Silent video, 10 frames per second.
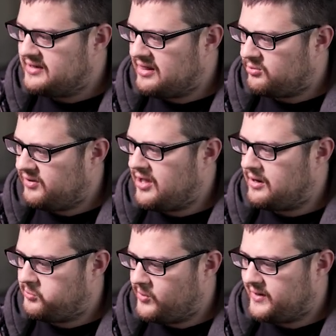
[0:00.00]
Now that we've
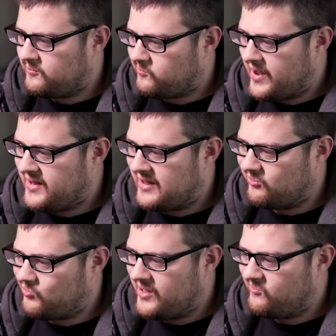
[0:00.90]
got it pointed right at a
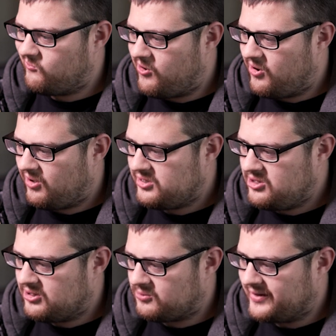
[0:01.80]
white wall,
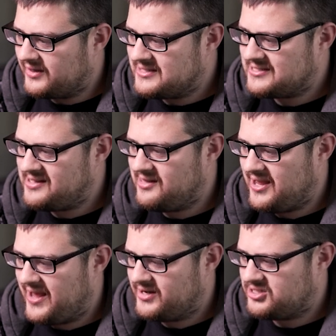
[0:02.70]
you can really see
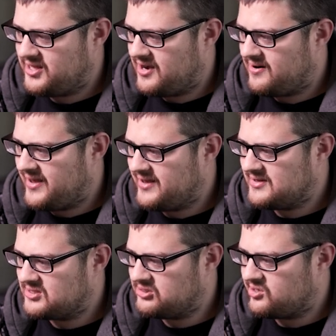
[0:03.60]
the edge there
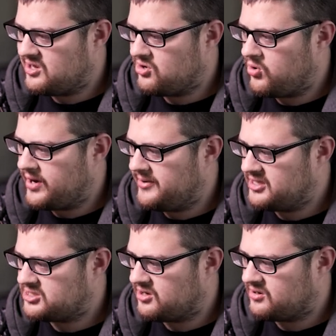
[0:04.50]
is looking quite a
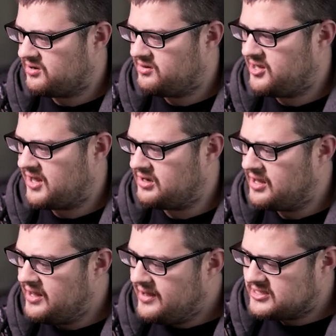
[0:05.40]
bit darker
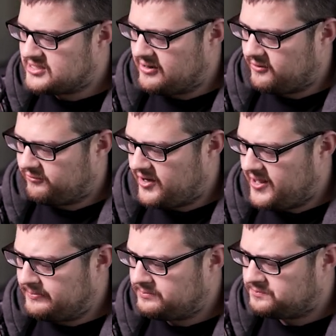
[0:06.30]
than center
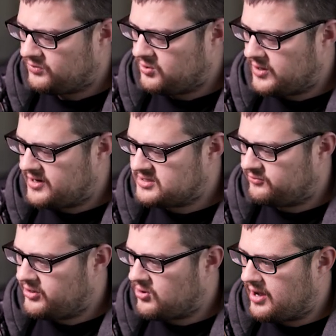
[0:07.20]
frame. Whereas
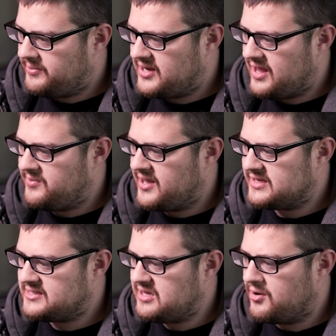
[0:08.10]
if we crop into
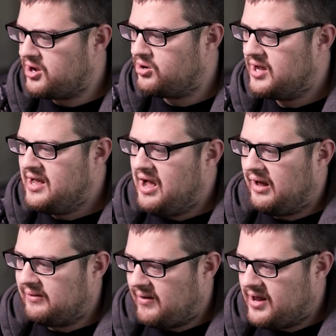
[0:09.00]
APS-C mode,
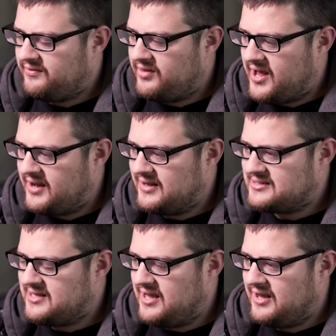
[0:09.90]
a lot of that
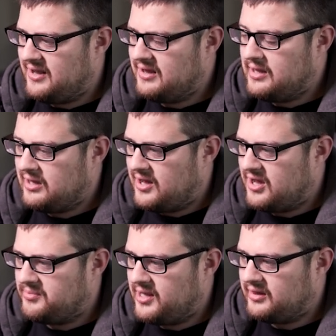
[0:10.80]
is getting
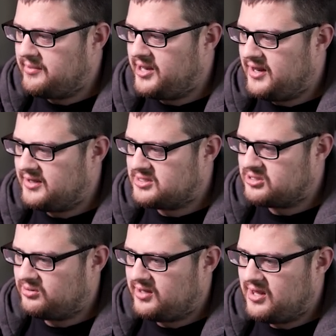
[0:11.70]
eliminated.
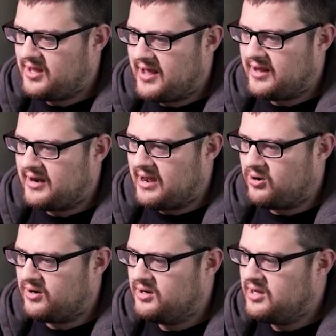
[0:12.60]
So looking at
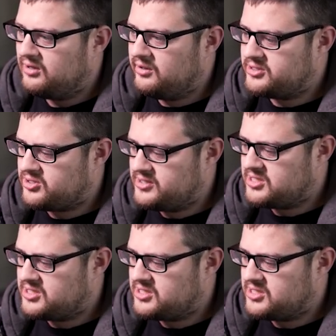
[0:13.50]
our Lumetri